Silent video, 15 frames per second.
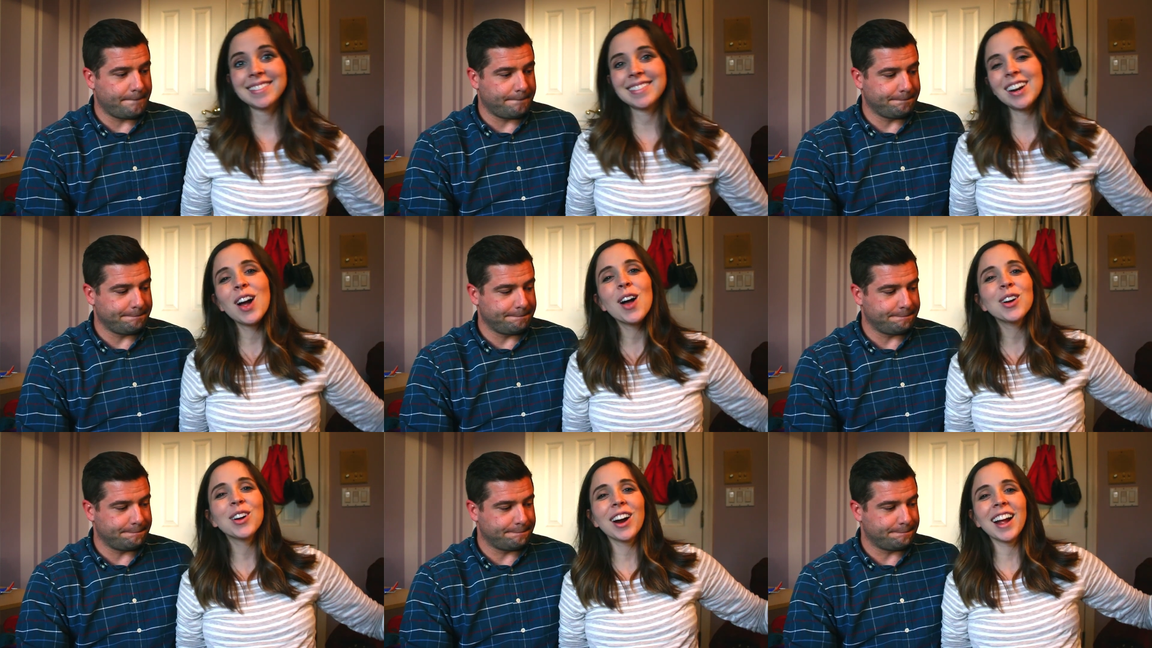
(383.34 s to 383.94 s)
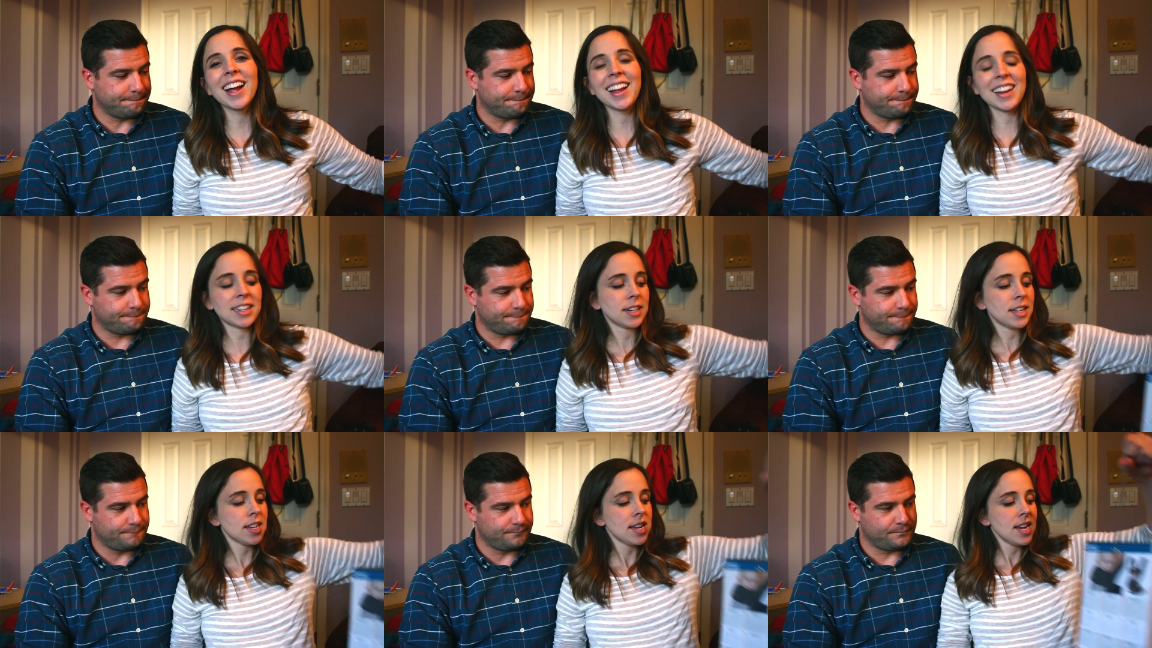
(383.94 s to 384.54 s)
Speaker 1: They're all great.
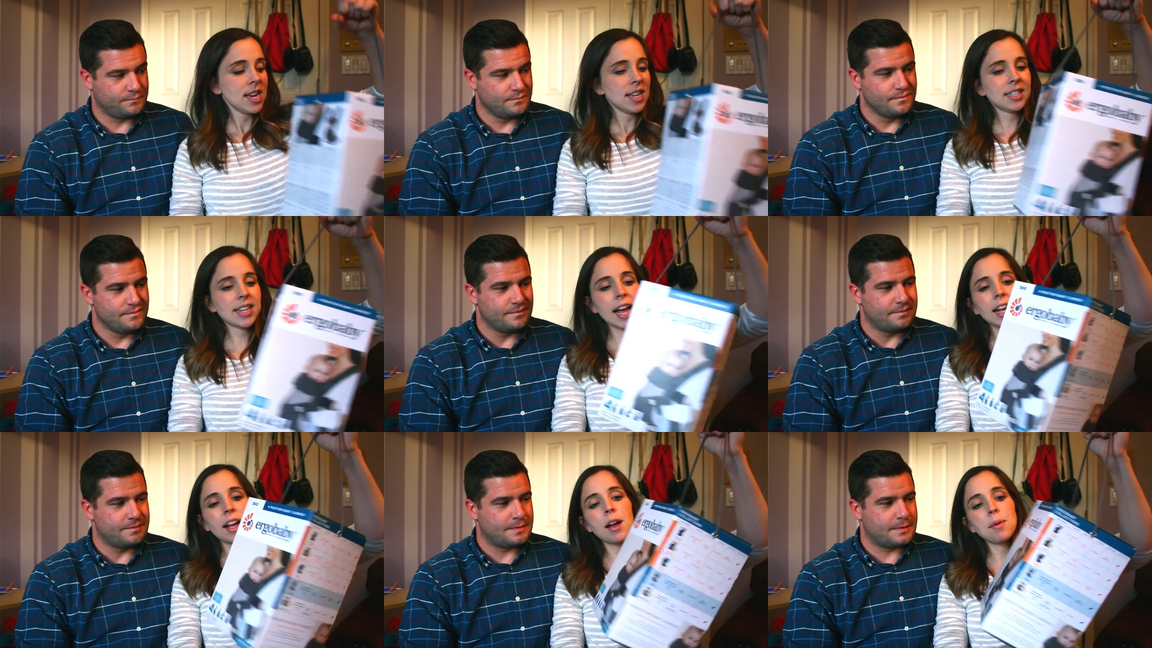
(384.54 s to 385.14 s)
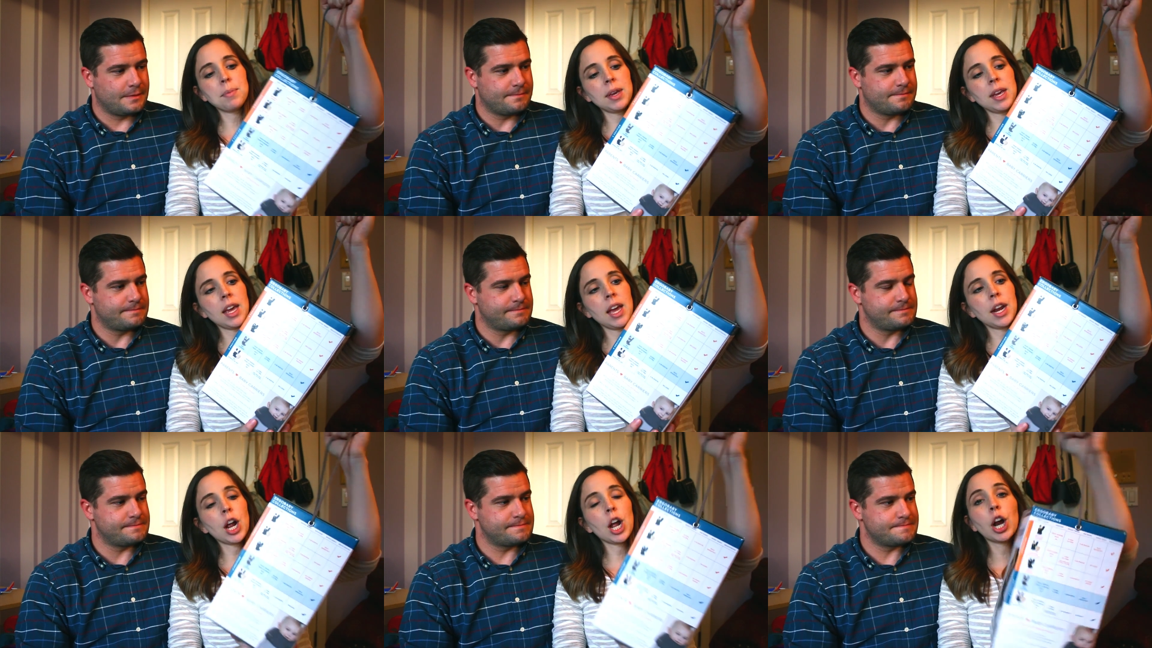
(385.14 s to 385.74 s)
Zach got
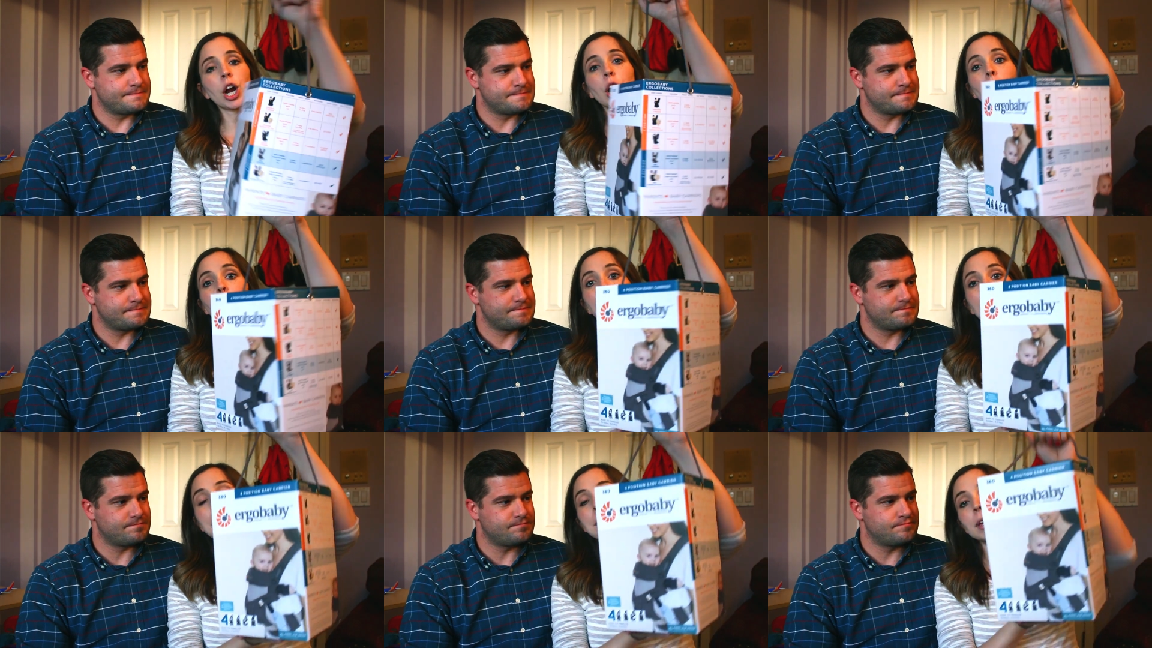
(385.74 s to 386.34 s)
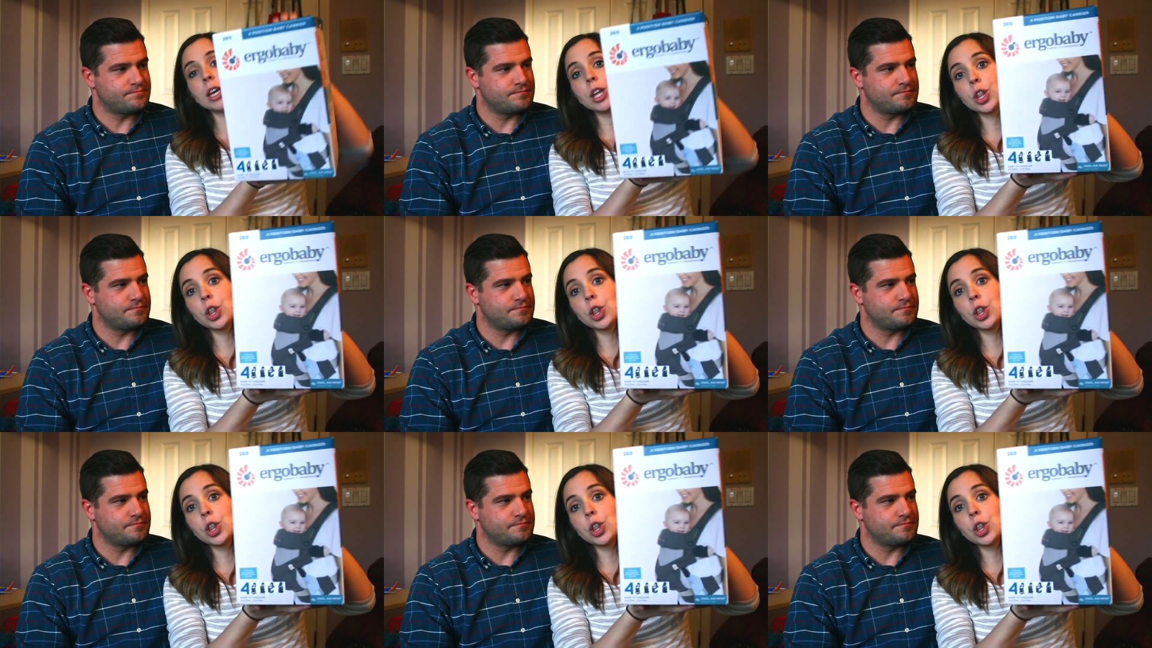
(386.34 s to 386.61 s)
me an Ergo Baby